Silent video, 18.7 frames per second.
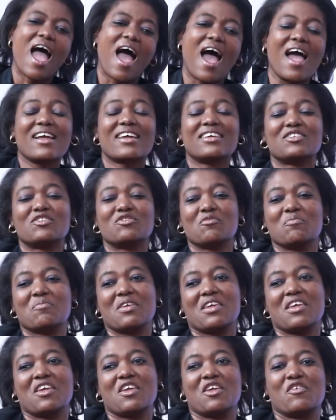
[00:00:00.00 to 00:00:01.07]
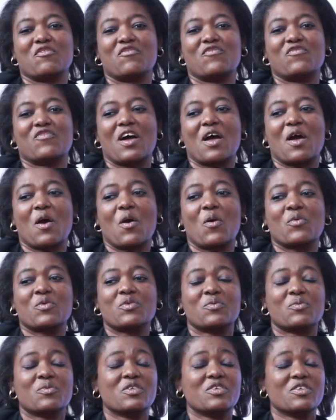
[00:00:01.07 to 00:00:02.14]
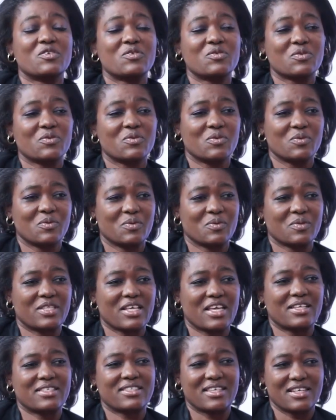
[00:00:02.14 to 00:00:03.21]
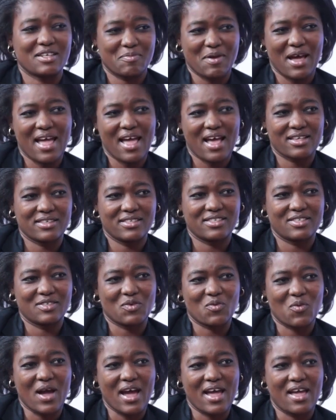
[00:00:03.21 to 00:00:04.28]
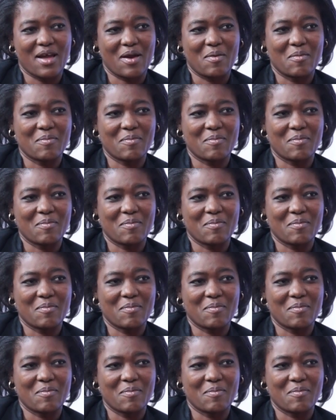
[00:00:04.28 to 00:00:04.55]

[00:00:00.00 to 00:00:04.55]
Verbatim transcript: I guess to me, if we need to, the St. Pius Choir,